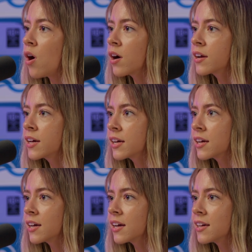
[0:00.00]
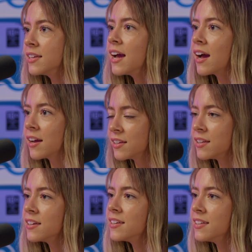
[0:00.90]
When you take your shoes off and go
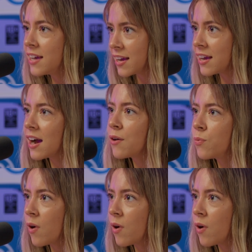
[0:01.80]
outside, and you